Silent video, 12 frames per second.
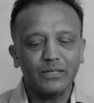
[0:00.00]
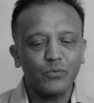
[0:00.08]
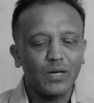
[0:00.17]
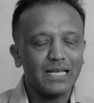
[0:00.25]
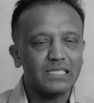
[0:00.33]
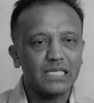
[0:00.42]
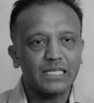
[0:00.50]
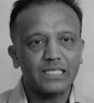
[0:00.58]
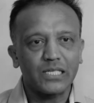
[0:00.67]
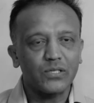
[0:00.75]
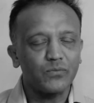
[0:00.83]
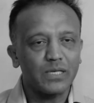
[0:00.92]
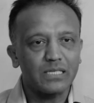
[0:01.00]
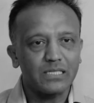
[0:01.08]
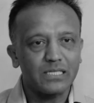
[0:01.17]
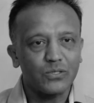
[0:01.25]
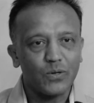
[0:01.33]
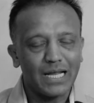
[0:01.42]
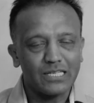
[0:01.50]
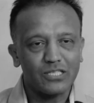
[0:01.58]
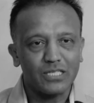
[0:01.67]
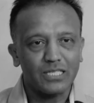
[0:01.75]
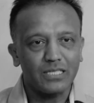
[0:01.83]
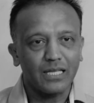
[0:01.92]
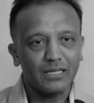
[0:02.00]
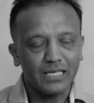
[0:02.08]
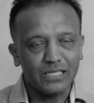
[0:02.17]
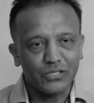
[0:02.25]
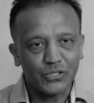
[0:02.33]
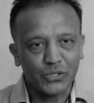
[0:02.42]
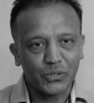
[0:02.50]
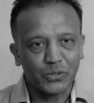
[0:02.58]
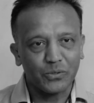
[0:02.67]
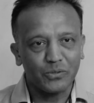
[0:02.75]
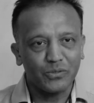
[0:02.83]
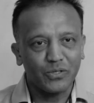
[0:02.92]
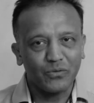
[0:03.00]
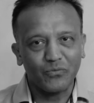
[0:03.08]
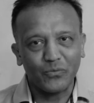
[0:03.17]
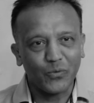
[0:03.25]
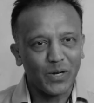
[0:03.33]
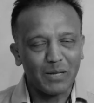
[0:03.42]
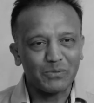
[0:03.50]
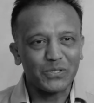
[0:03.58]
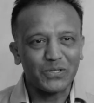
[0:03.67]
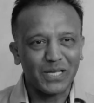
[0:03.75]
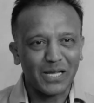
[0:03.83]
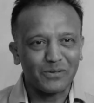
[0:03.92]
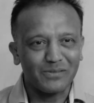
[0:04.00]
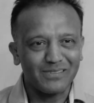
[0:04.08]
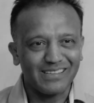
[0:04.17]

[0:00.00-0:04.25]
what I studied at university has got actually nothing to do with what I'm doing now.